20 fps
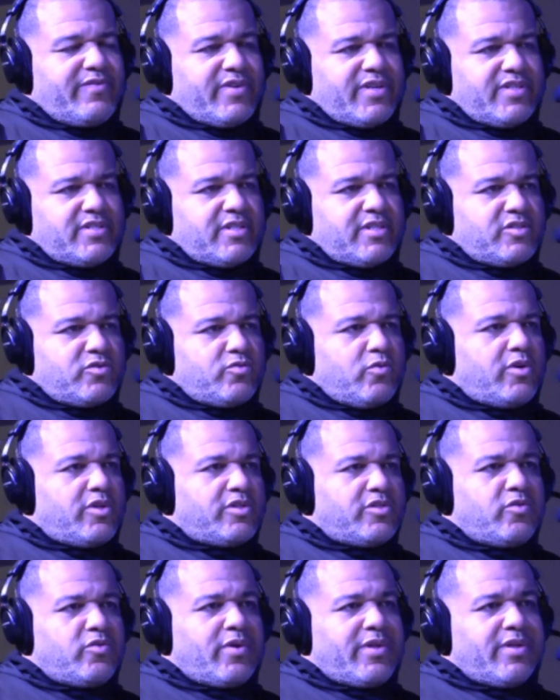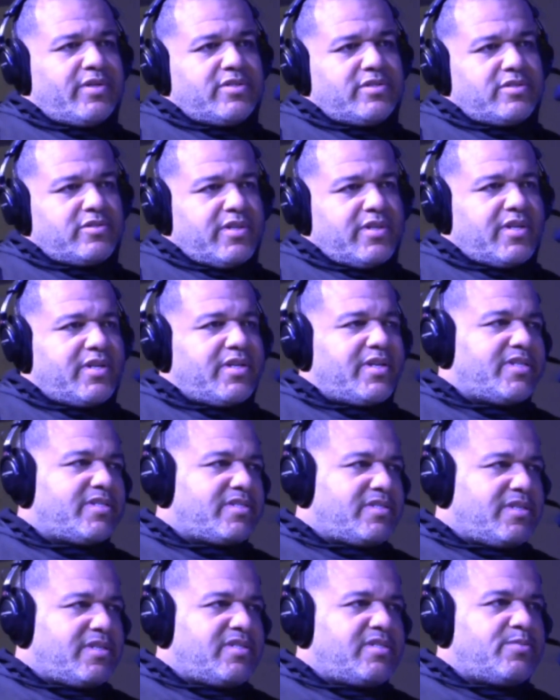that you want to do, whether it's strength
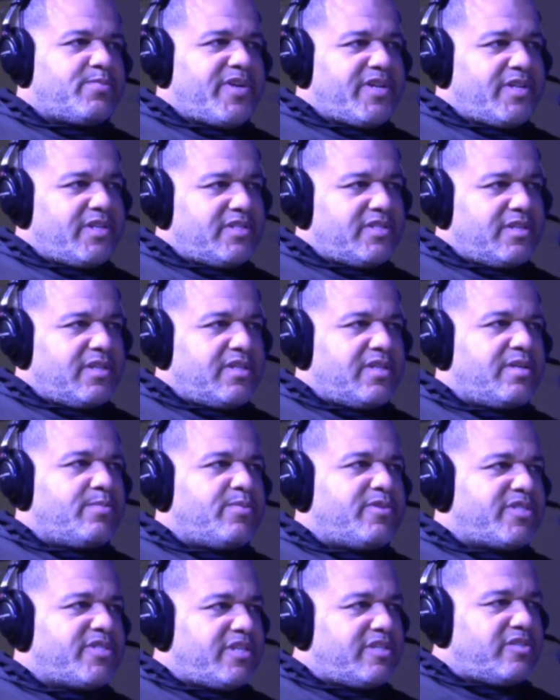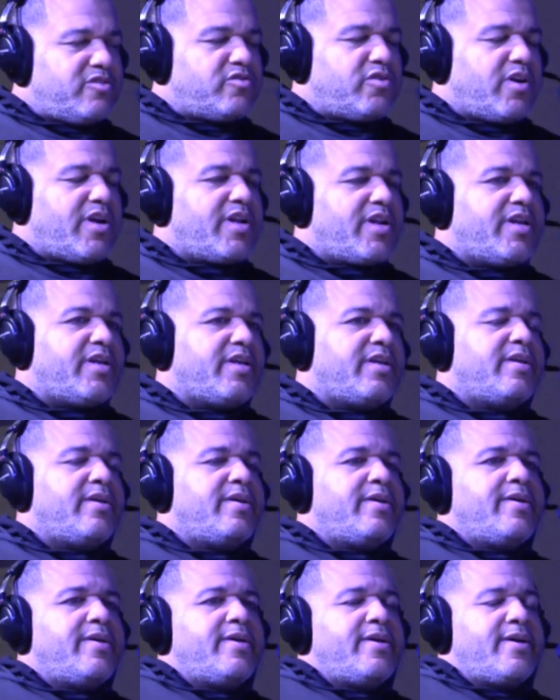conditioning, speed and agility, position training.
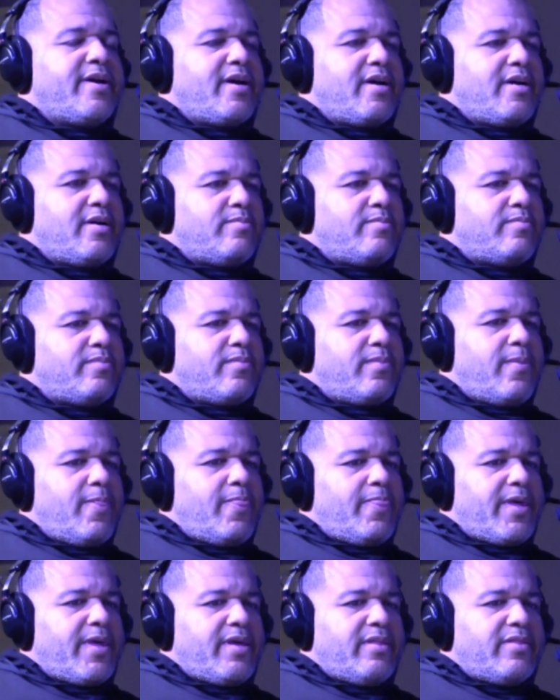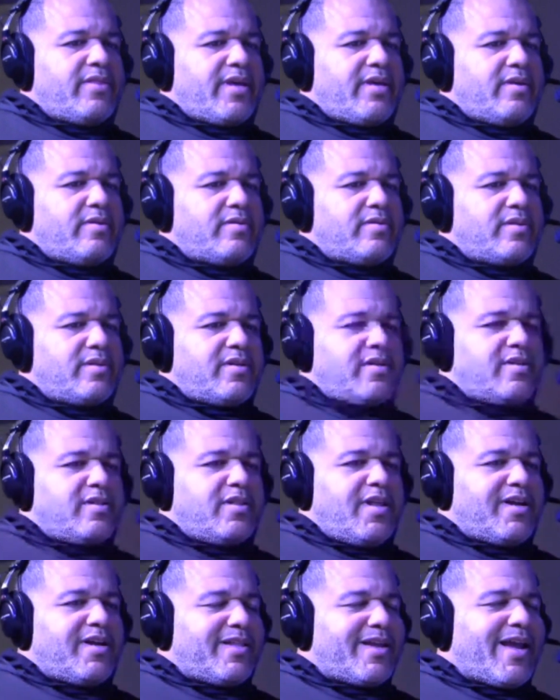They
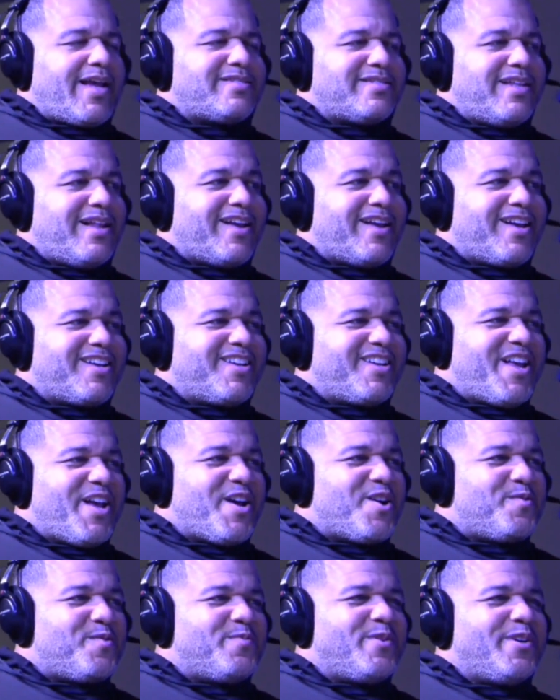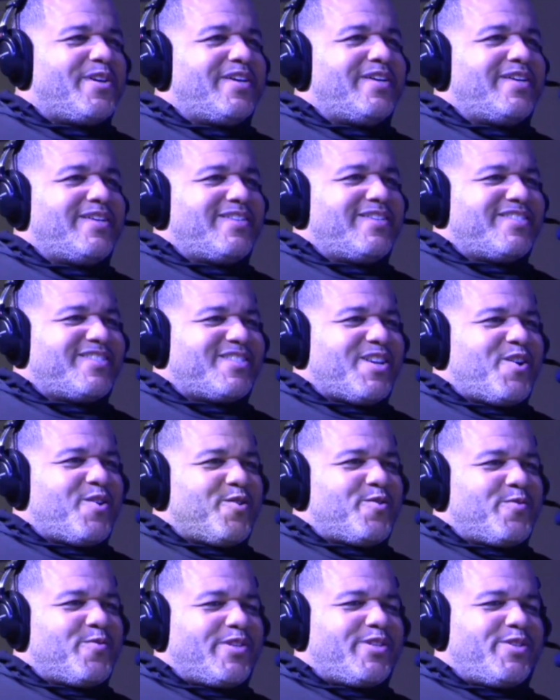luckily, I said I got good help.
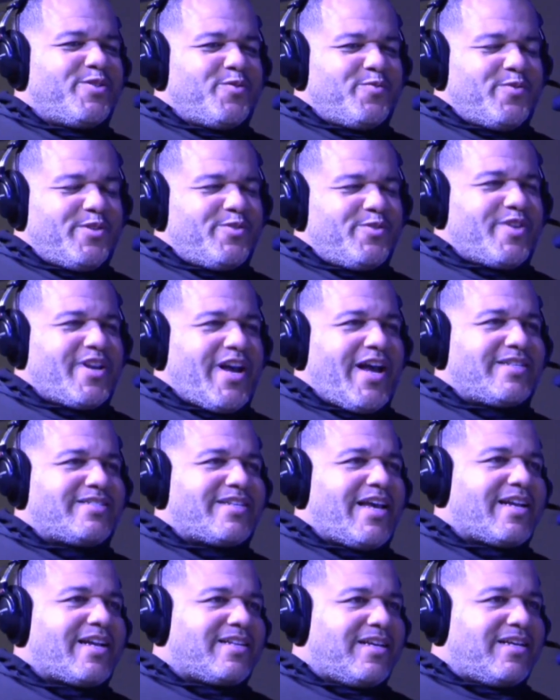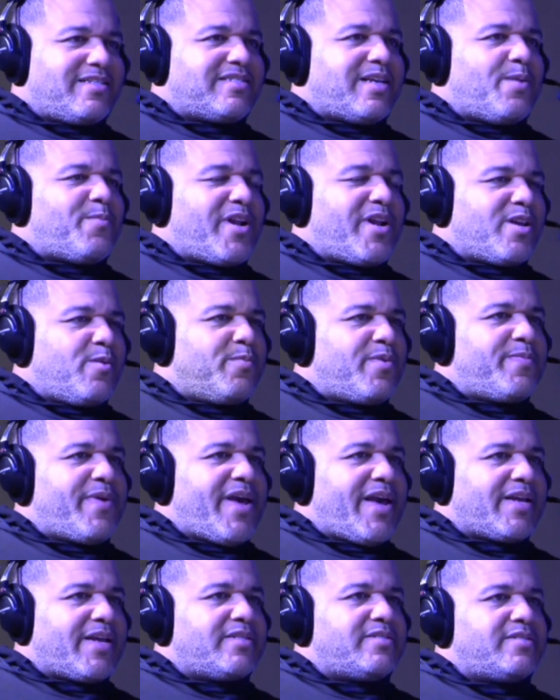When you contact us, somebody will be
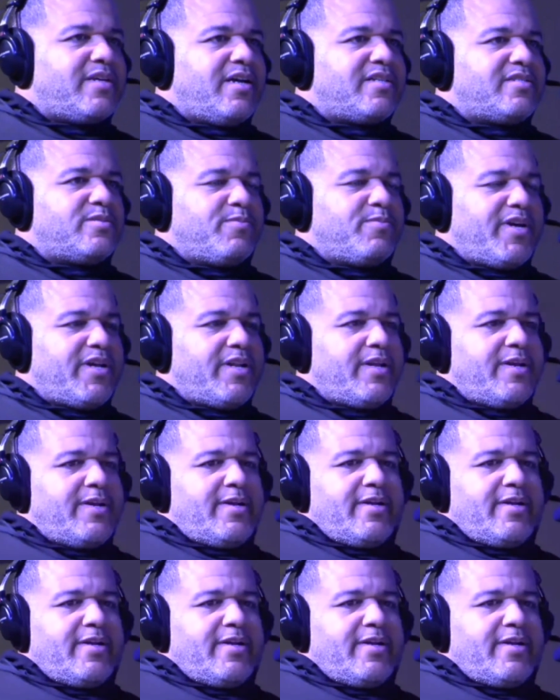back in touch. But